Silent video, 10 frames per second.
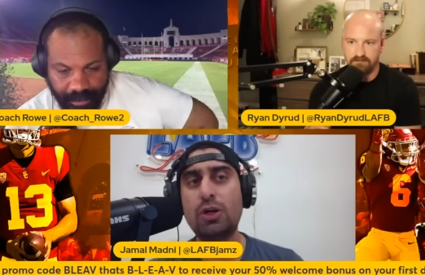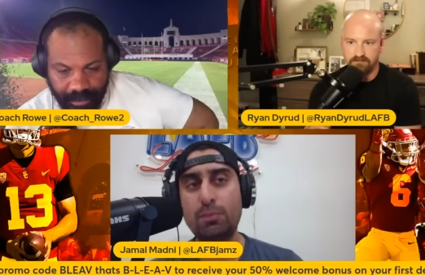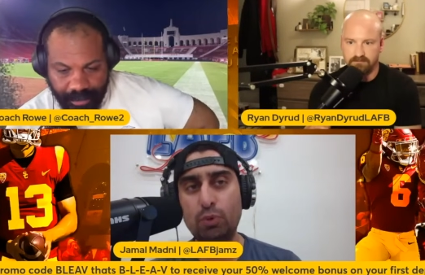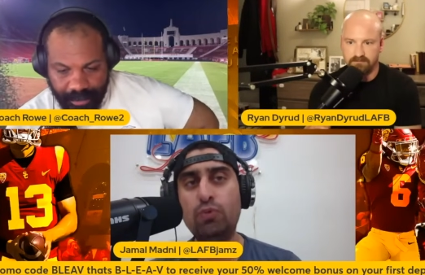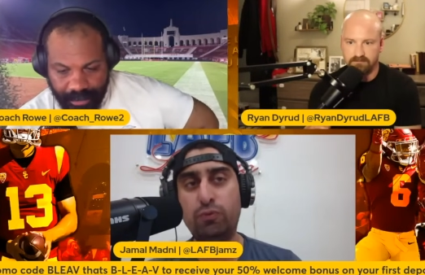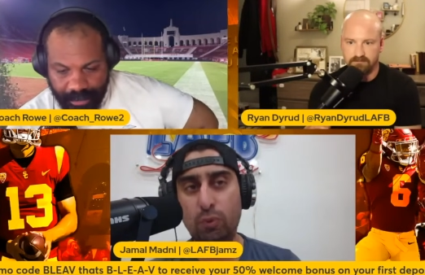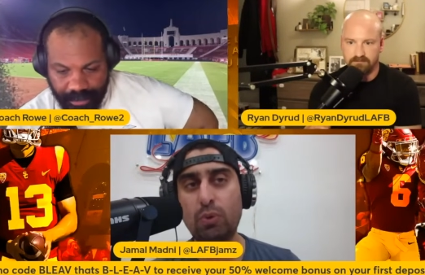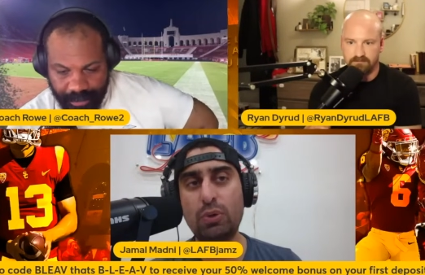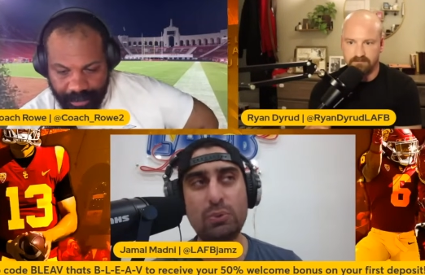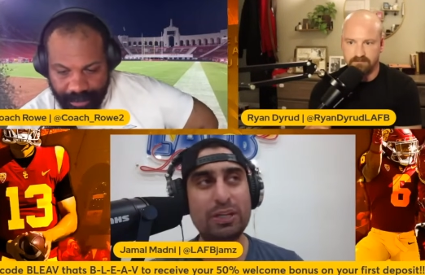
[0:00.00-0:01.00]
Speaker 1: of move
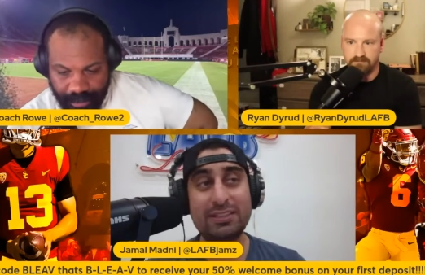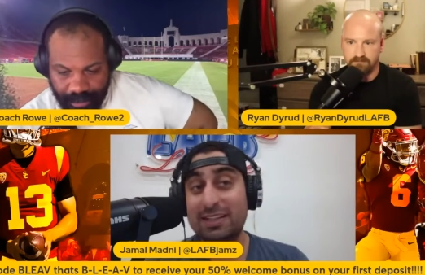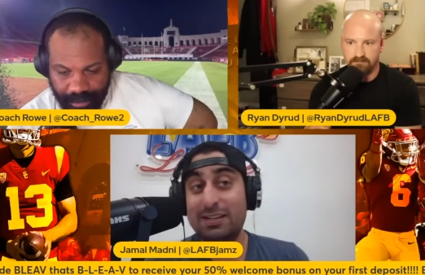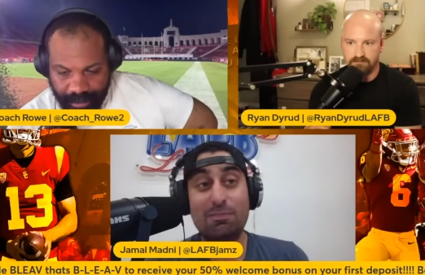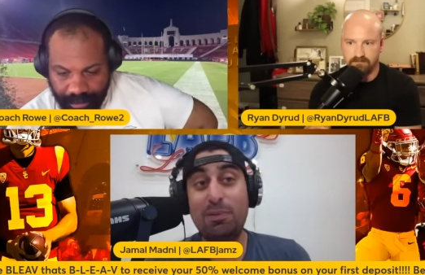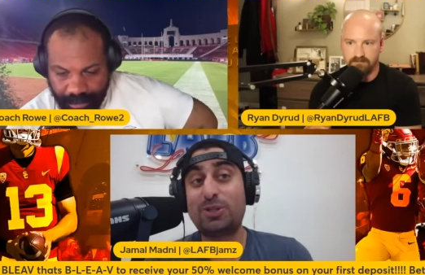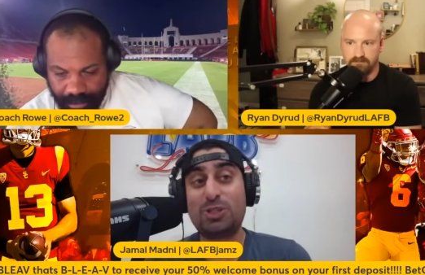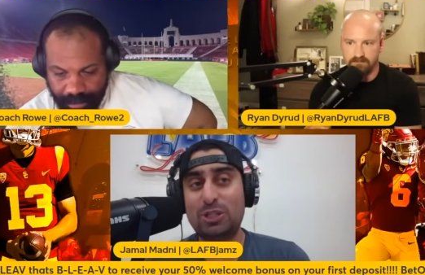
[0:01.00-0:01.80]
forward with much